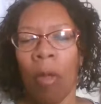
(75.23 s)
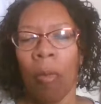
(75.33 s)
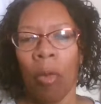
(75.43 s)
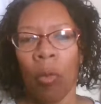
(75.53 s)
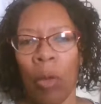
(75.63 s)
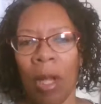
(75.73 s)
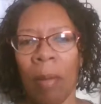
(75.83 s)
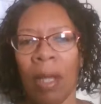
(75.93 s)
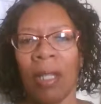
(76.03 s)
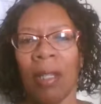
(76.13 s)
But
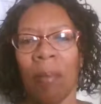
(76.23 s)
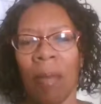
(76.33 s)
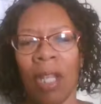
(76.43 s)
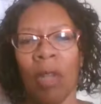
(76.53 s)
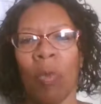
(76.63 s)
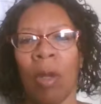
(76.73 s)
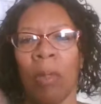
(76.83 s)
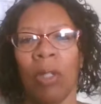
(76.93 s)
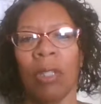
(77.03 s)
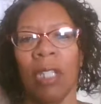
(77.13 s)
men and
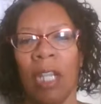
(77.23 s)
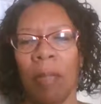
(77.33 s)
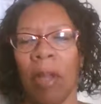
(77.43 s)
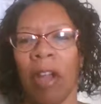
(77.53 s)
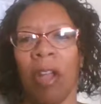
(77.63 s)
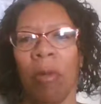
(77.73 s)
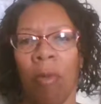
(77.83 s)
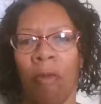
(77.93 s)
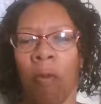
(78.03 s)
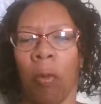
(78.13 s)
women used to get married
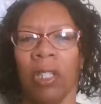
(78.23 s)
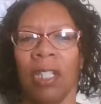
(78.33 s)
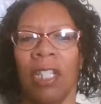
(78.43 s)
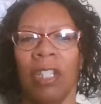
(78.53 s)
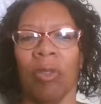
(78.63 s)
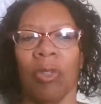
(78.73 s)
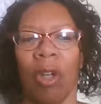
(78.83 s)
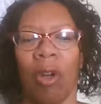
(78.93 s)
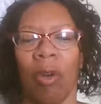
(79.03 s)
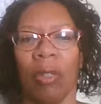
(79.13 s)
14 years
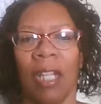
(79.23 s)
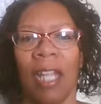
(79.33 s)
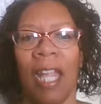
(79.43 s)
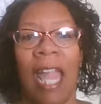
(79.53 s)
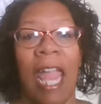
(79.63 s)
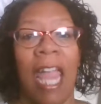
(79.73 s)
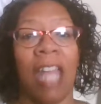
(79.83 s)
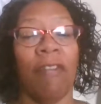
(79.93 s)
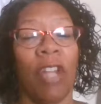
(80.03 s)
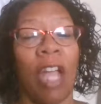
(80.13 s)
old. And
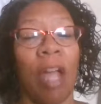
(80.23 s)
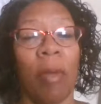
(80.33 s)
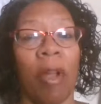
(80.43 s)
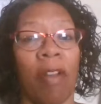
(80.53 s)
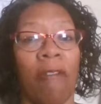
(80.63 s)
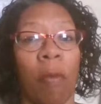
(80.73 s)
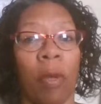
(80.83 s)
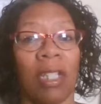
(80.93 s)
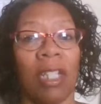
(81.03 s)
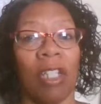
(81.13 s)
if you got married at
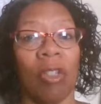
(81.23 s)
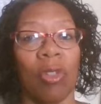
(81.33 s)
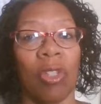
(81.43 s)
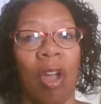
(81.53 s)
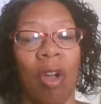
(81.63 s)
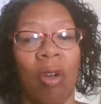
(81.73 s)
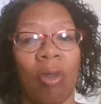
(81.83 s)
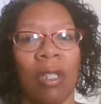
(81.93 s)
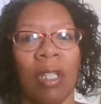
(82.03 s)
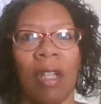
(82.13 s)
14 years
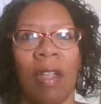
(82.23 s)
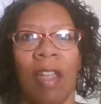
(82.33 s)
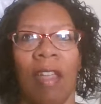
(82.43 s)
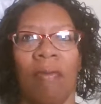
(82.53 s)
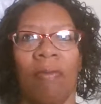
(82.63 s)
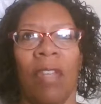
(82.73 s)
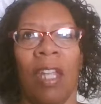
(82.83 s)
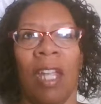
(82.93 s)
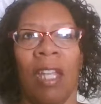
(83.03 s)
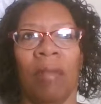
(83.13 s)
old,
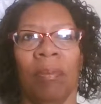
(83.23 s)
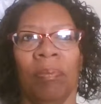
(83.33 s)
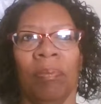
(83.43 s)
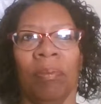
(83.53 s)
then